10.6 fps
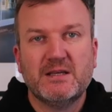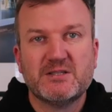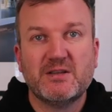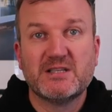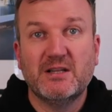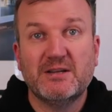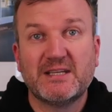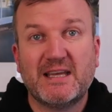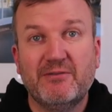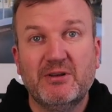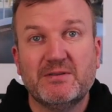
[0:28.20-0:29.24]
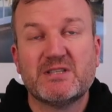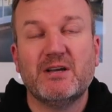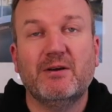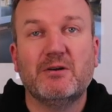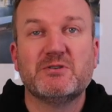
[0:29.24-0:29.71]
So there's a lot to cover,
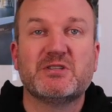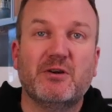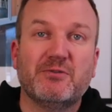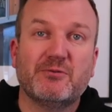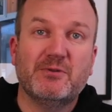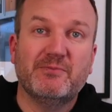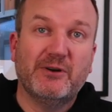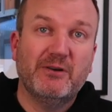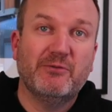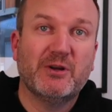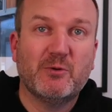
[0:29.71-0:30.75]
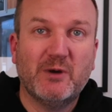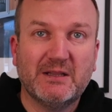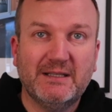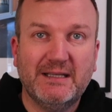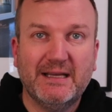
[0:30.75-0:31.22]
so I'll just go through them very, very
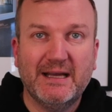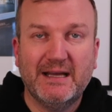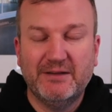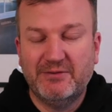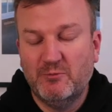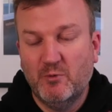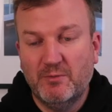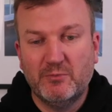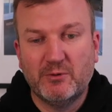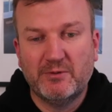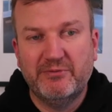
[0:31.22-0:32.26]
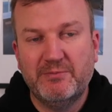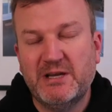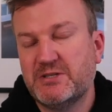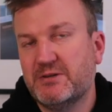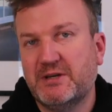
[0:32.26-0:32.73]
quickly. If you want more
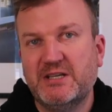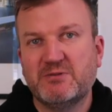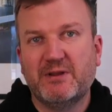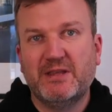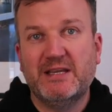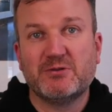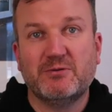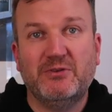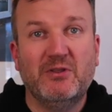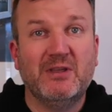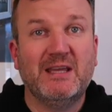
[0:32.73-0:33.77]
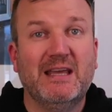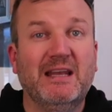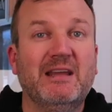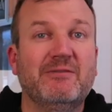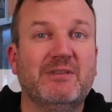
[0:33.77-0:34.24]
information on each one of these, or if you think
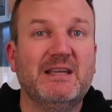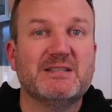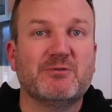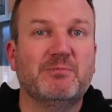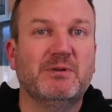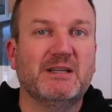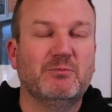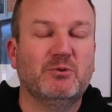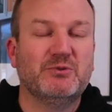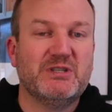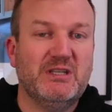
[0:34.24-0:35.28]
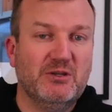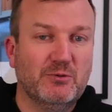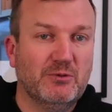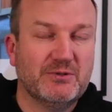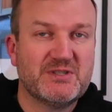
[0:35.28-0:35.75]
any of these are applicable to
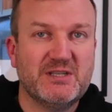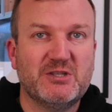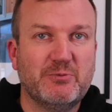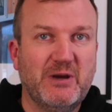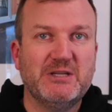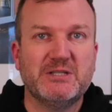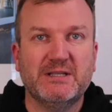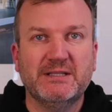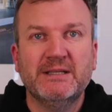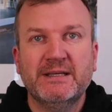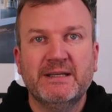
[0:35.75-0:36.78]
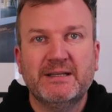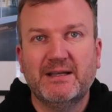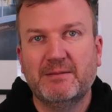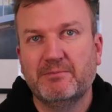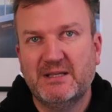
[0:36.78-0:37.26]
your situation,
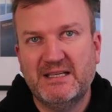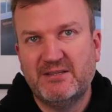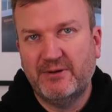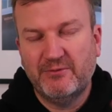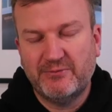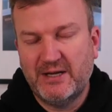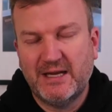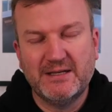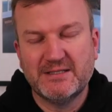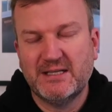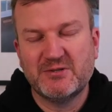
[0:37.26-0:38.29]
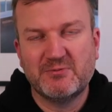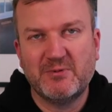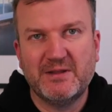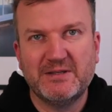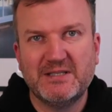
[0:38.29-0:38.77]
then please feel free to get in touch with
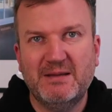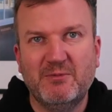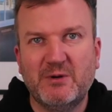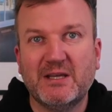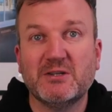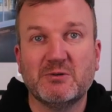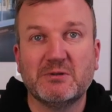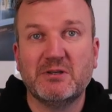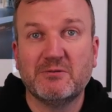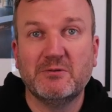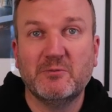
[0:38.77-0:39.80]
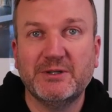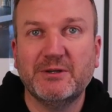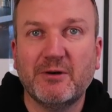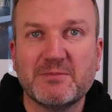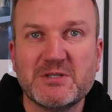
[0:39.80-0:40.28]
one of the team and we can talk you through what
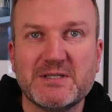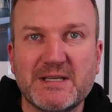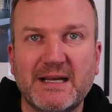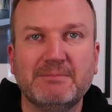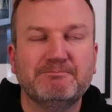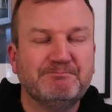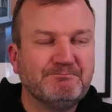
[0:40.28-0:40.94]
your options are.